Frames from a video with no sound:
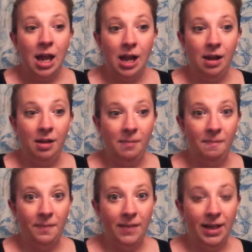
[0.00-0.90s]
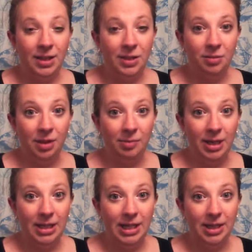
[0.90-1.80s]
Like, it's a really
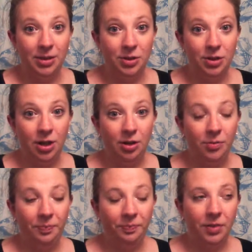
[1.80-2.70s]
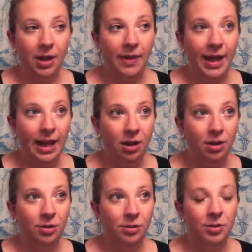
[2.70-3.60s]
big deal. So that
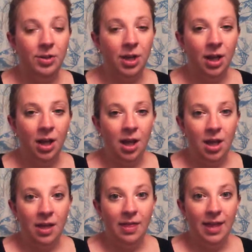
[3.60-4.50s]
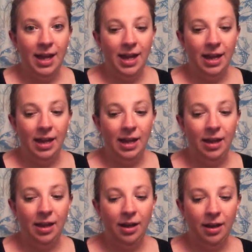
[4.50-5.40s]
goes. Then
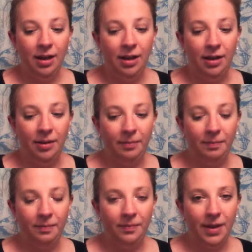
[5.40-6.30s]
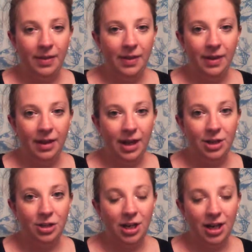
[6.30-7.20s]
and I
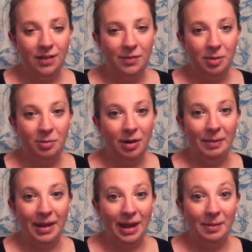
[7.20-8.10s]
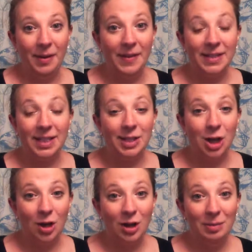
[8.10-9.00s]
should not even be rambling on about this, because
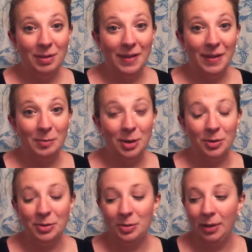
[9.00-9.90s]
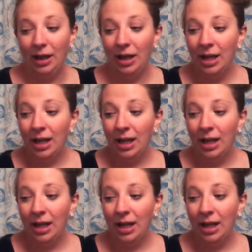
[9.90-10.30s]
it's all going to be in the other posts, but